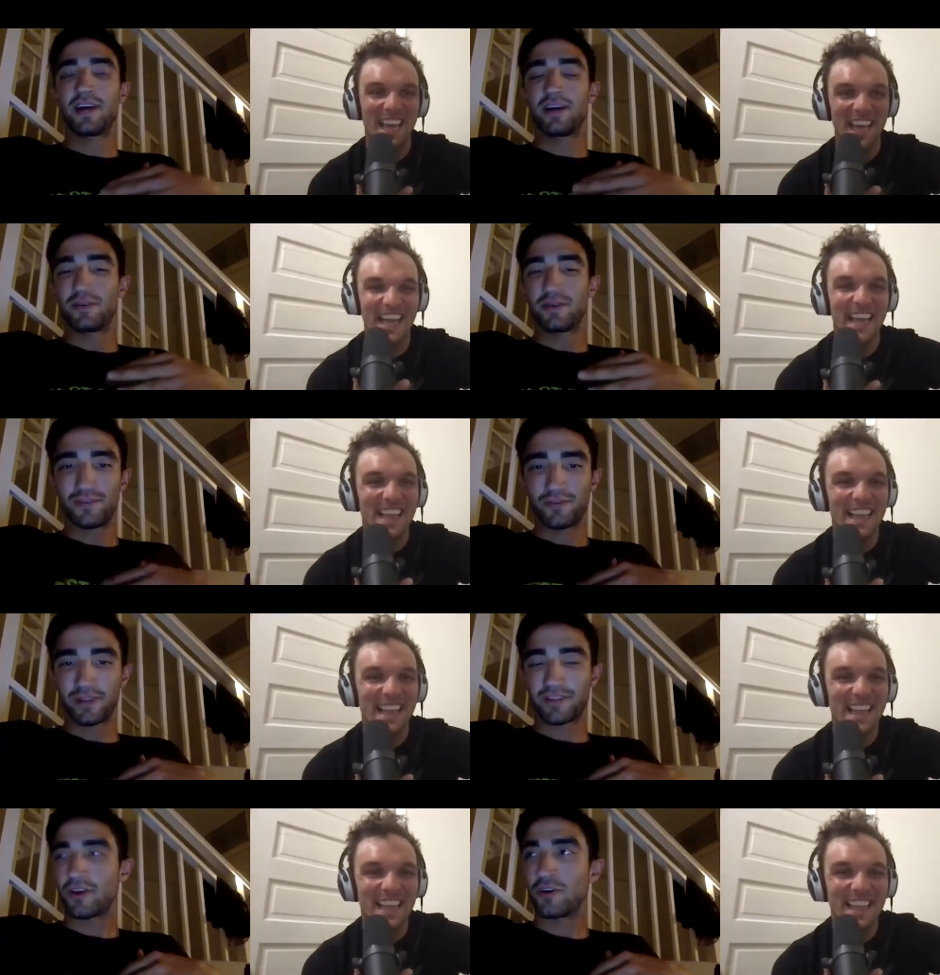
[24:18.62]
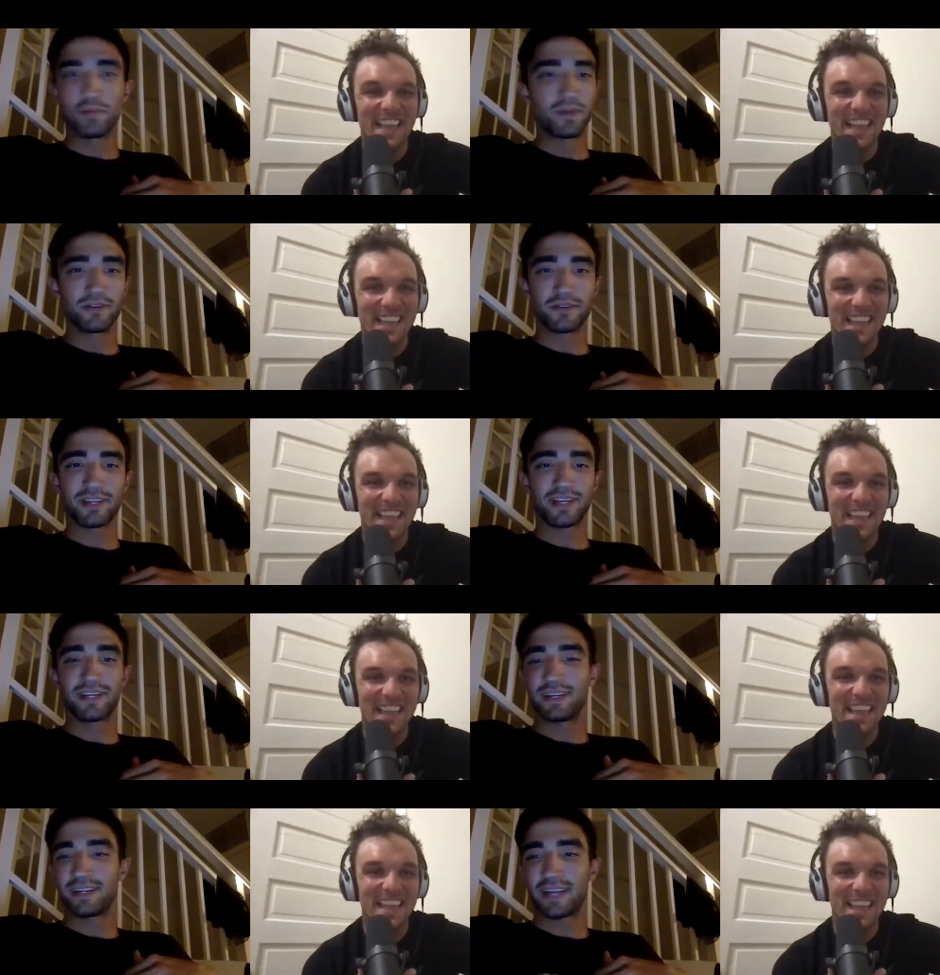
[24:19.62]
Speaker 1: uh, with oat milk
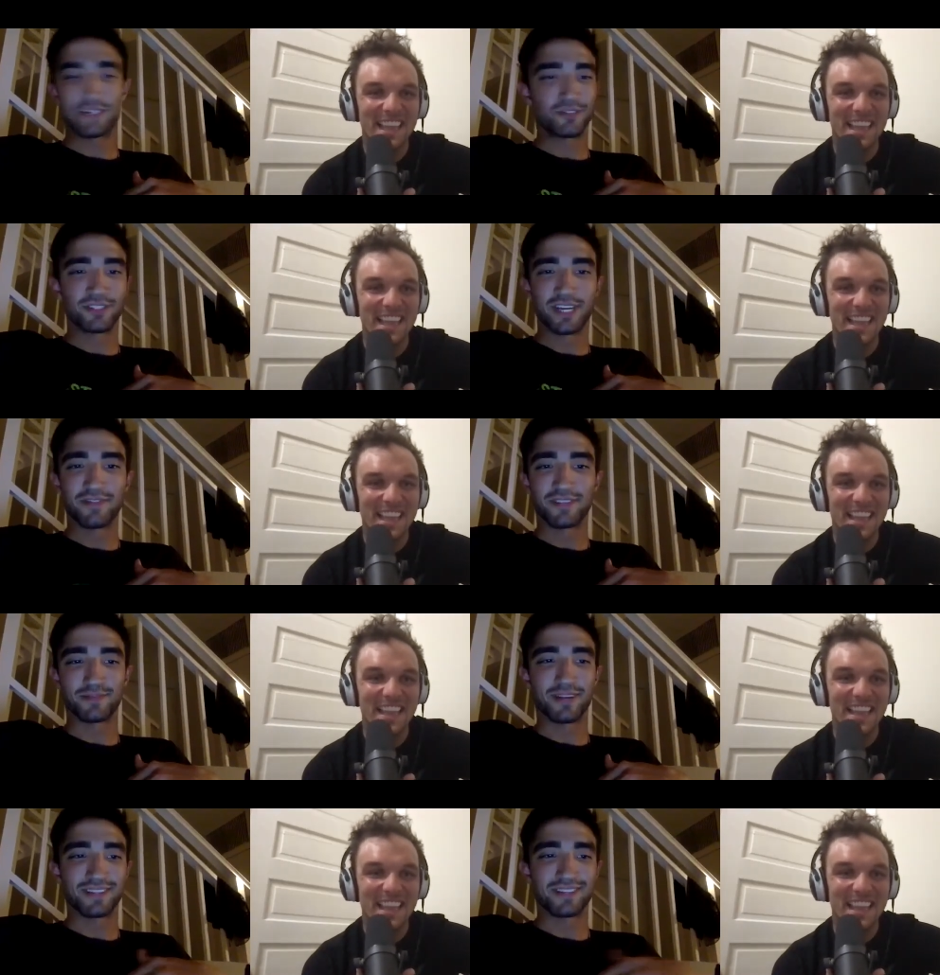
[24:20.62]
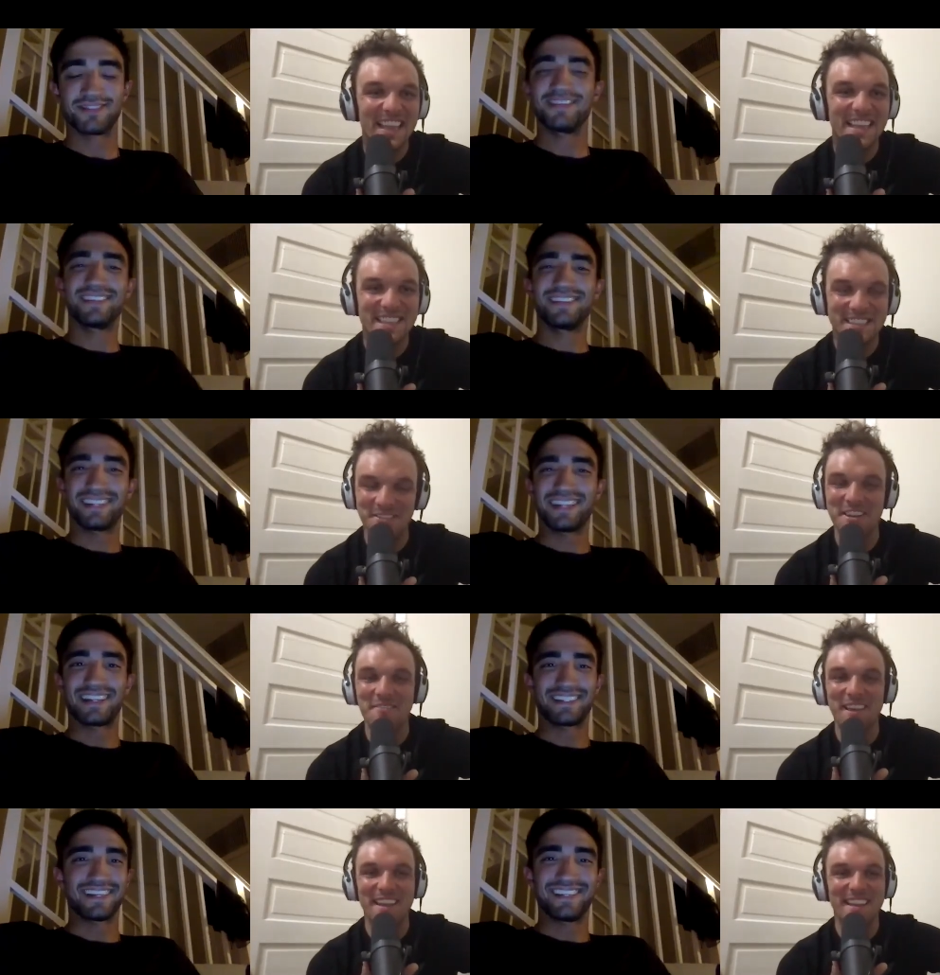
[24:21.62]
and an extra shot of espresso.
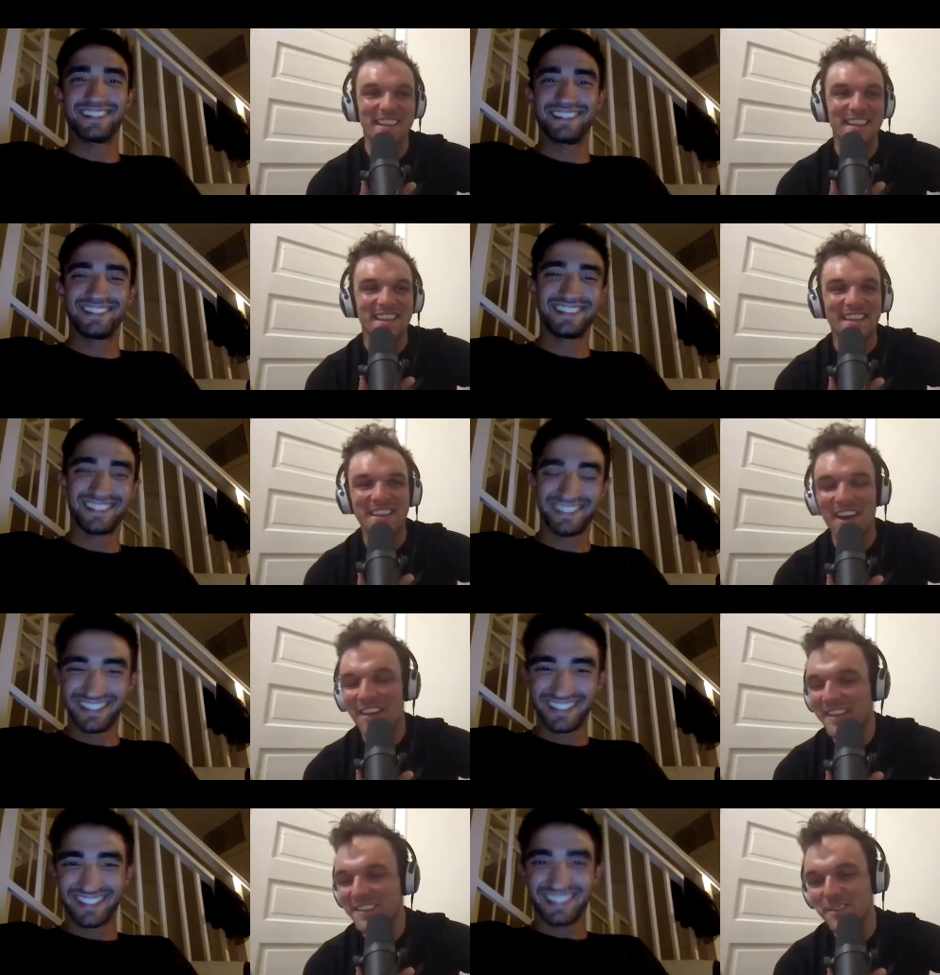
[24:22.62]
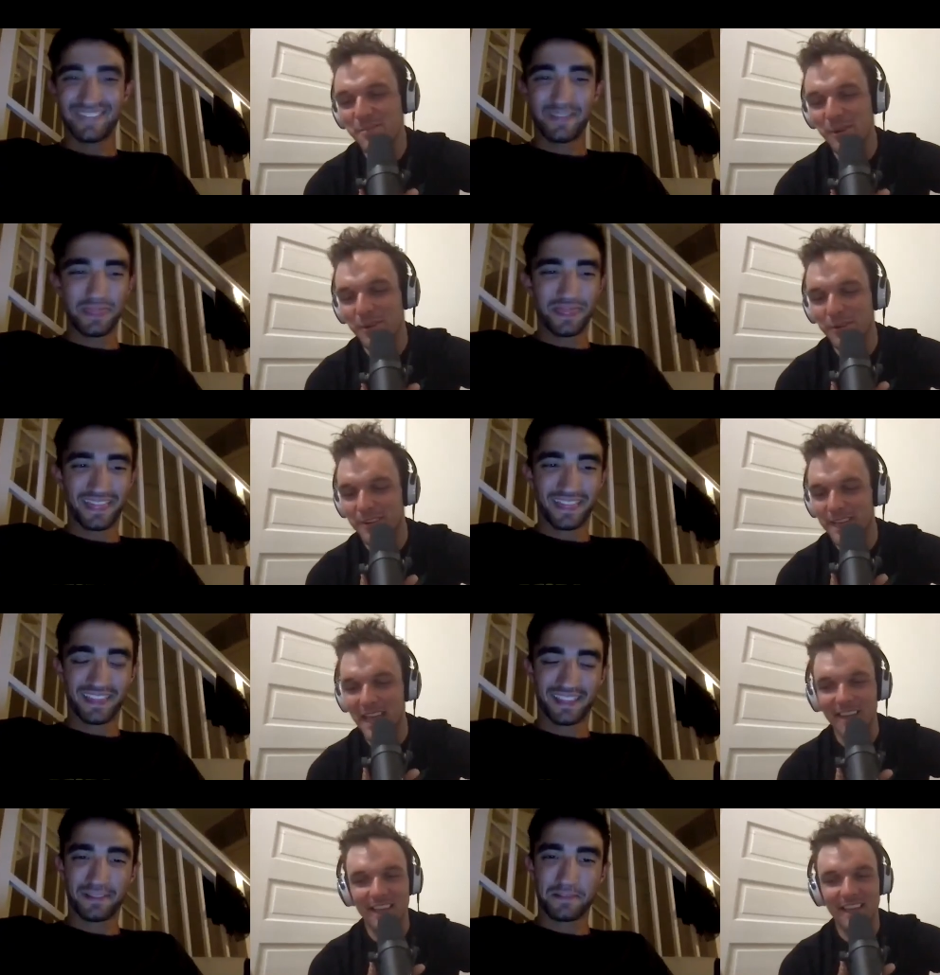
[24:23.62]
Sweet, man.
Speaker 2: Nah, that's super cool.
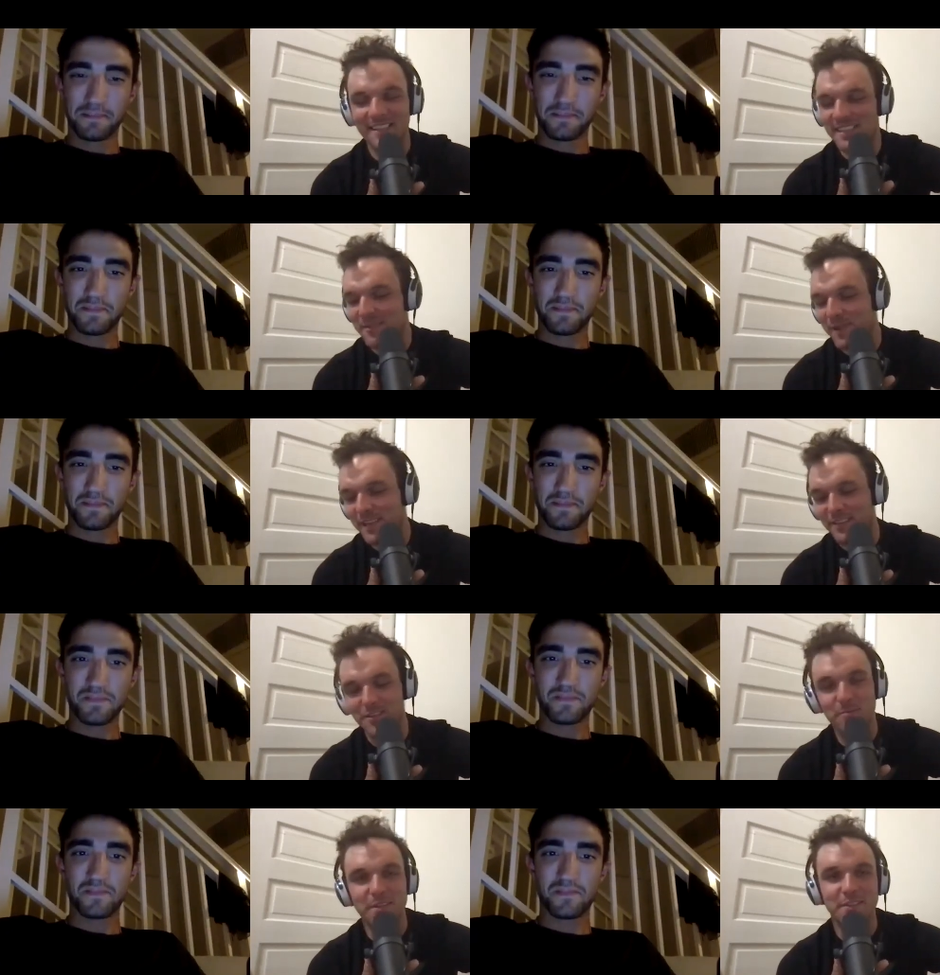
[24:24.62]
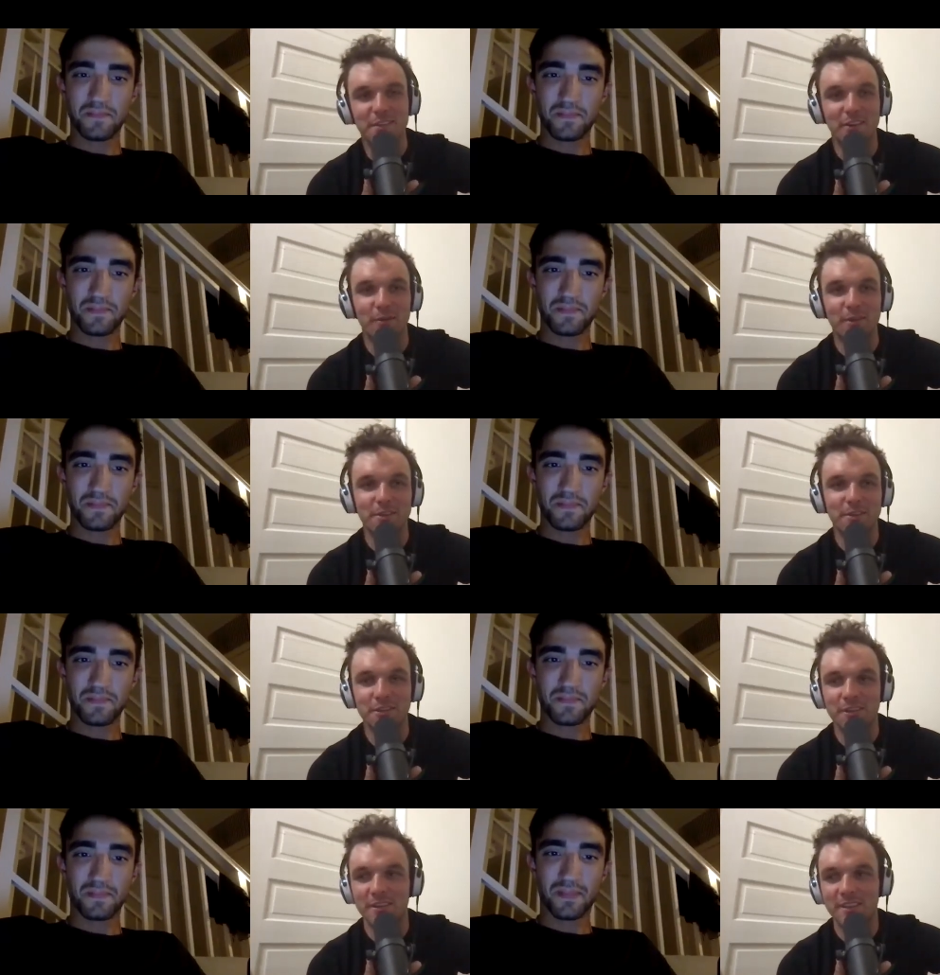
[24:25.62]
Yeah, like I said, man, she'd be stoked on what you're
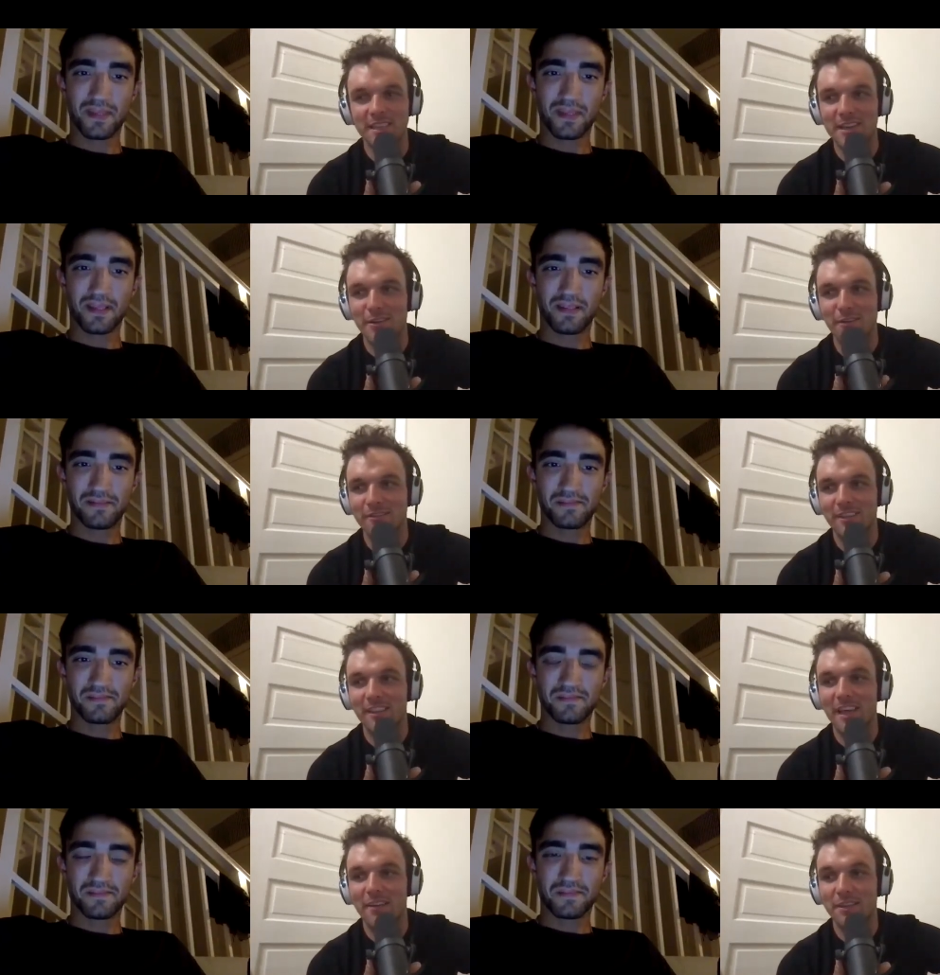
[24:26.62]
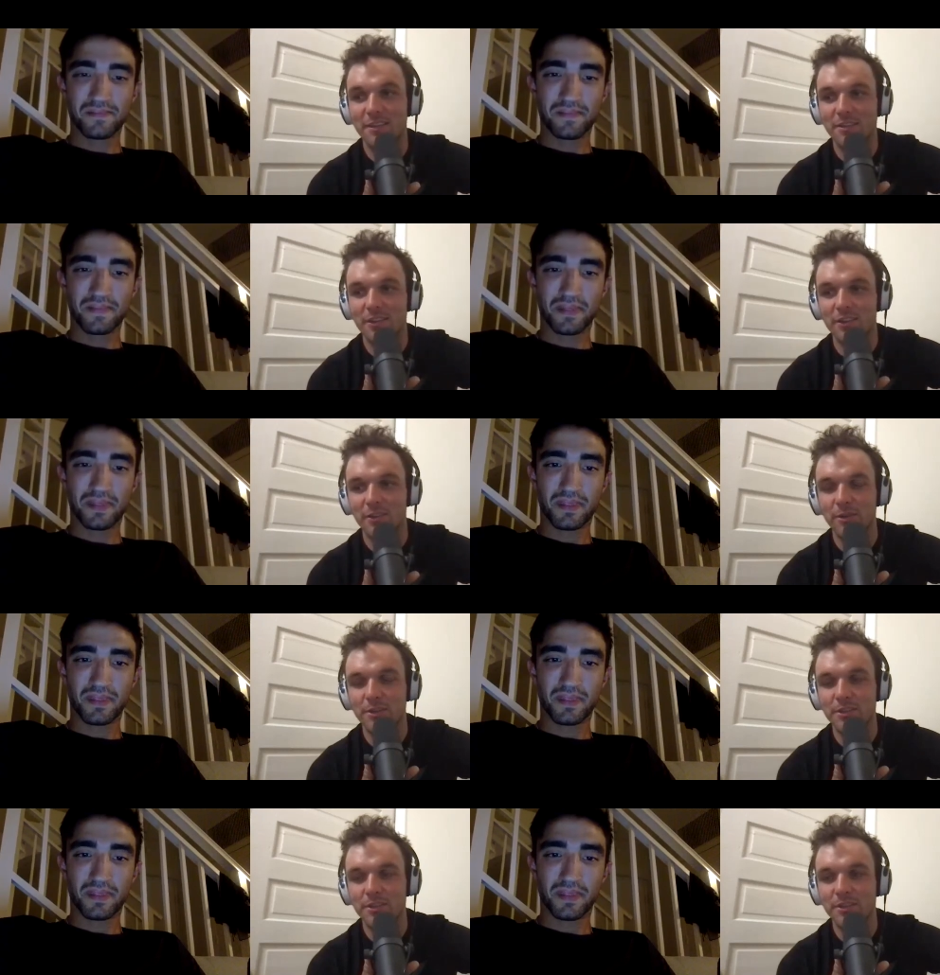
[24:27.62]
doing because I know a lot of us are stoked on
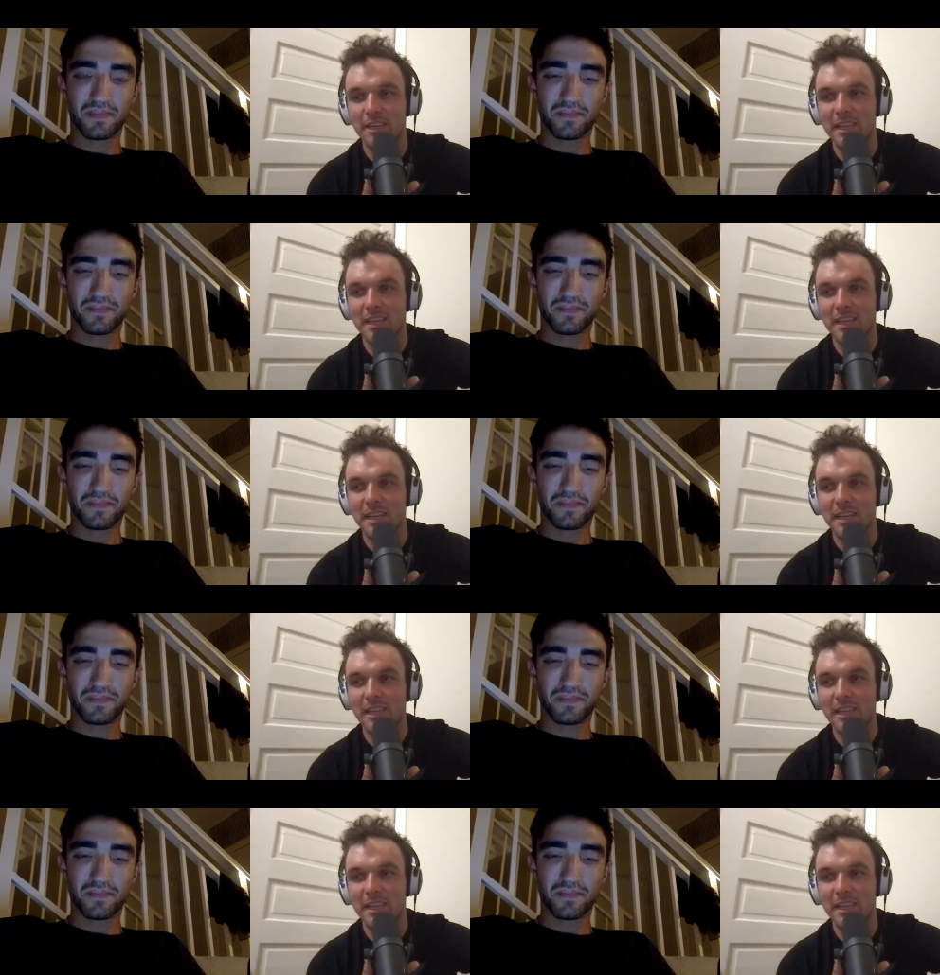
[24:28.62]
what you're doing,